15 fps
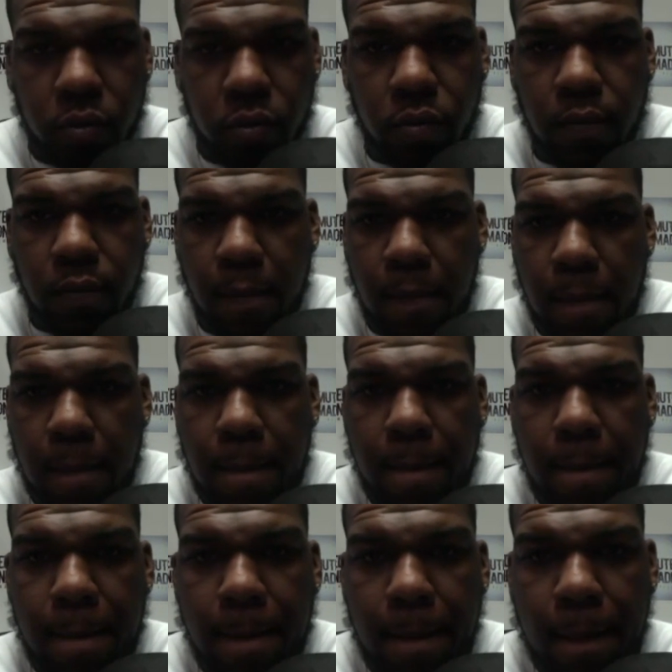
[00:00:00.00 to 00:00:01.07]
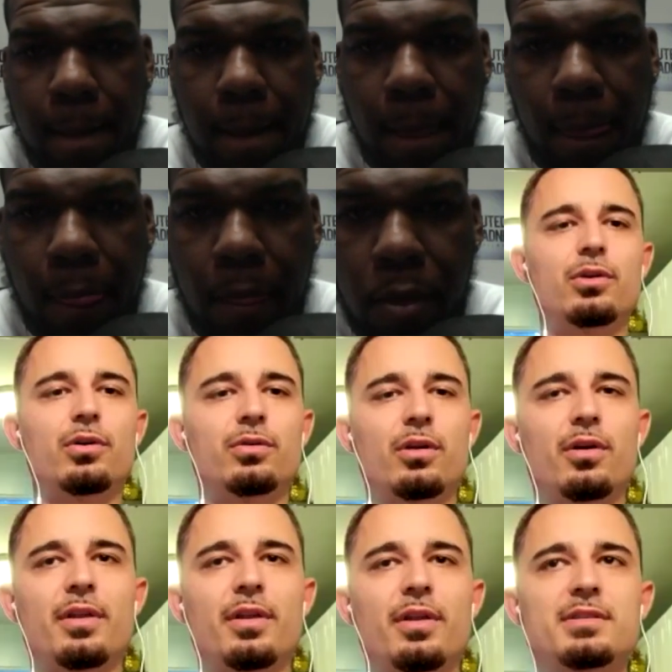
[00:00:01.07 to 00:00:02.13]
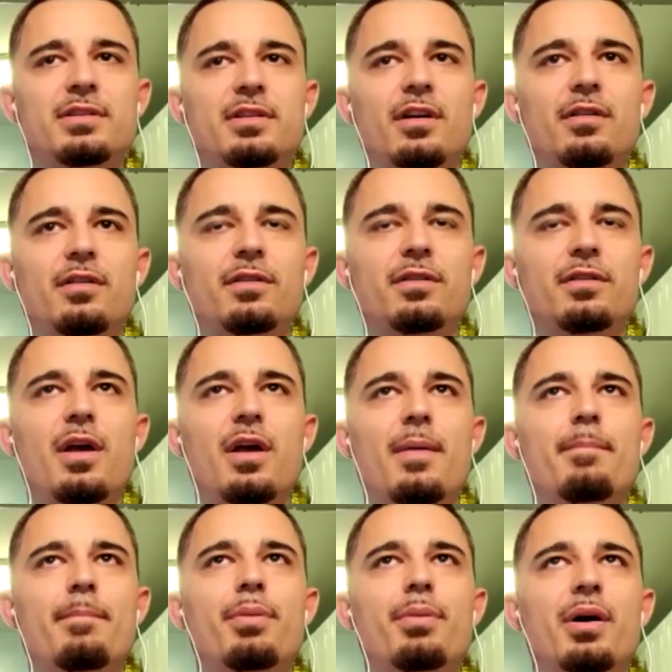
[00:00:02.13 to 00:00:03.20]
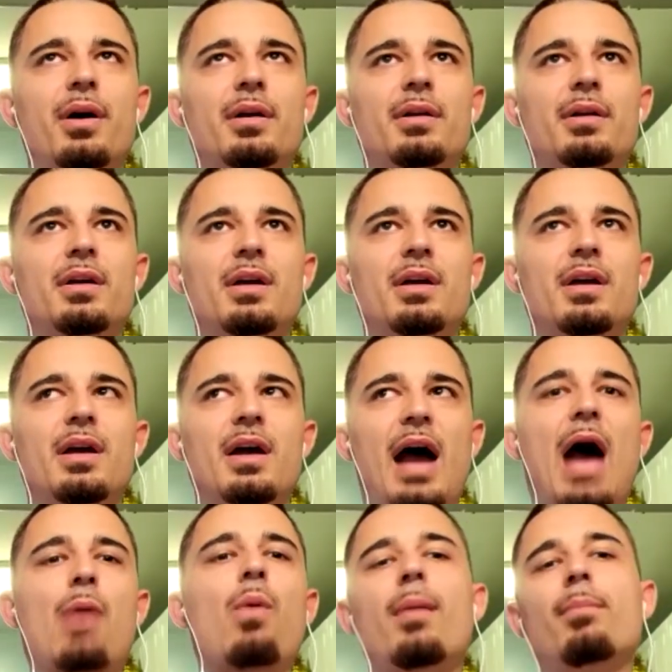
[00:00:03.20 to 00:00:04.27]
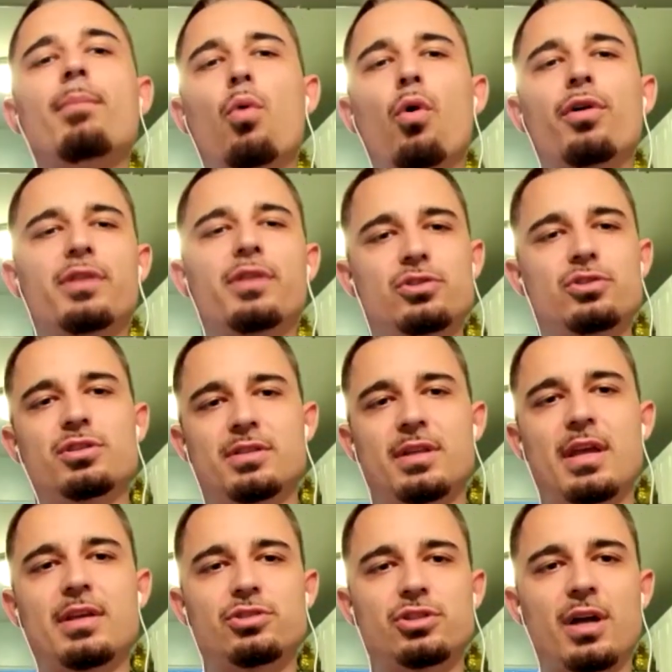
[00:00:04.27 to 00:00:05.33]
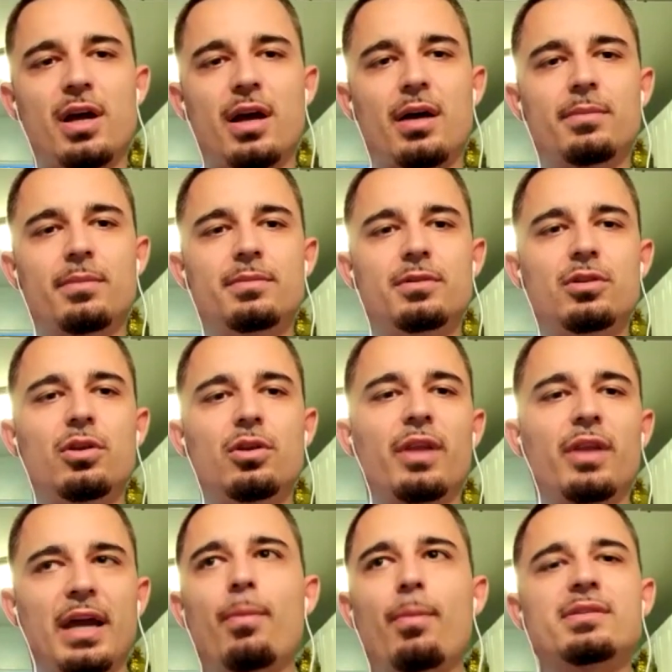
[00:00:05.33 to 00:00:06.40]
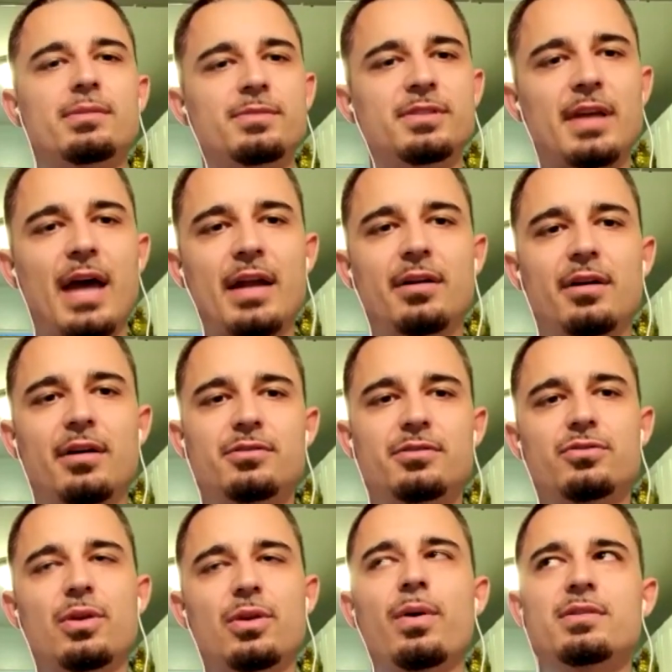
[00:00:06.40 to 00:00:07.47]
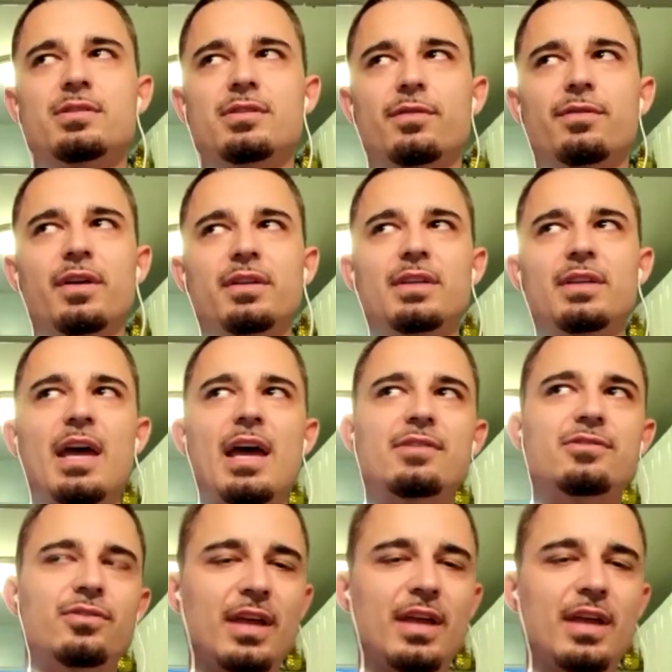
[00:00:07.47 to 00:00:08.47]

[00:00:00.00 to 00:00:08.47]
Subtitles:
Like I still have a job, you know, and all that stuff, but I want more than just that job. You know, like I want some side hustles, I want stuff like that.